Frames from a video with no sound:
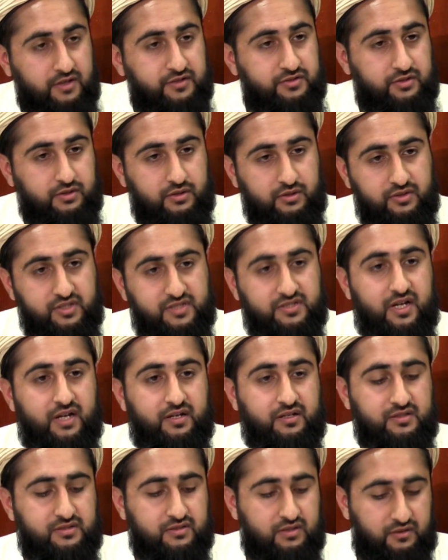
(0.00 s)
So you
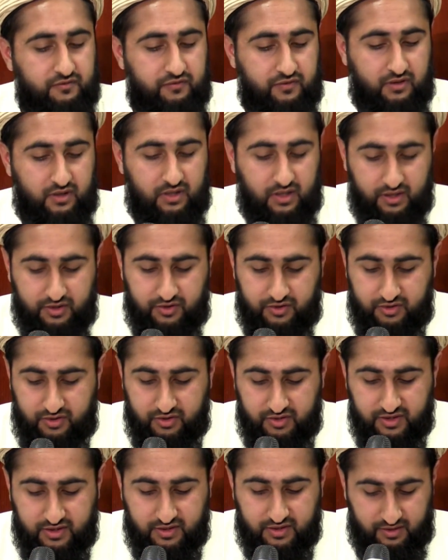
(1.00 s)
recite Astaghfirullah
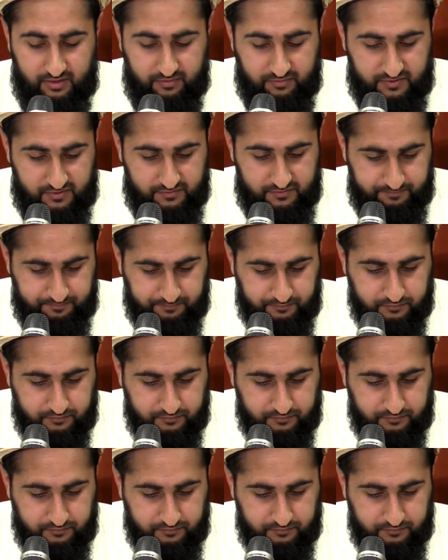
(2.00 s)
3 times.